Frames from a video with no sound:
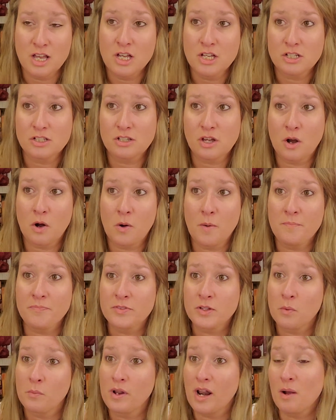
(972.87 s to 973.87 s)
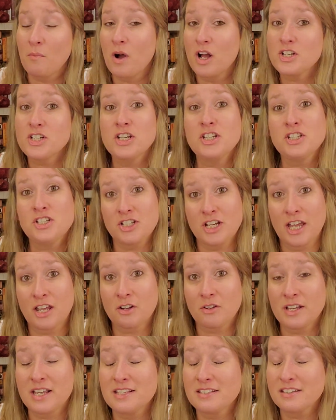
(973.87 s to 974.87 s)
So when I watch his channel,
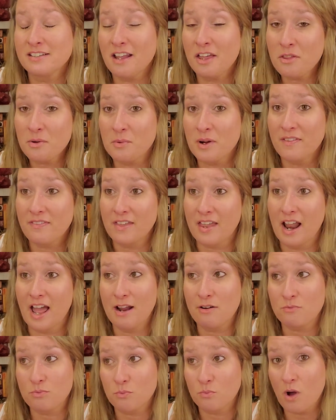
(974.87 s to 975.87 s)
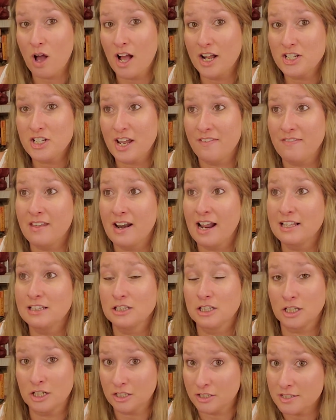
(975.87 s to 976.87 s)
he's another one that I watch, and then I
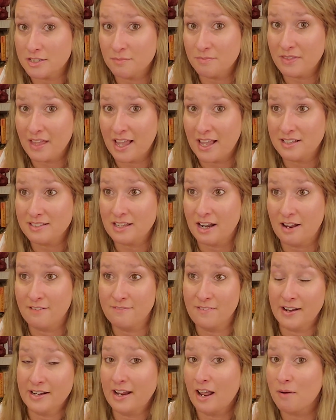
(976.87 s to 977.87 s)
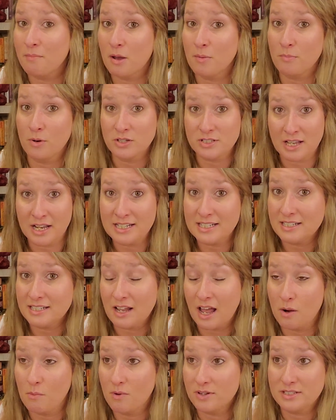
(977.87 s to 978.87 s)
learn some things and I find out about books I didn't
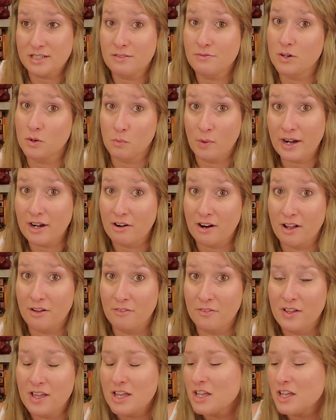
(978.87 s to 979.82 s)
I wasn't even aware of.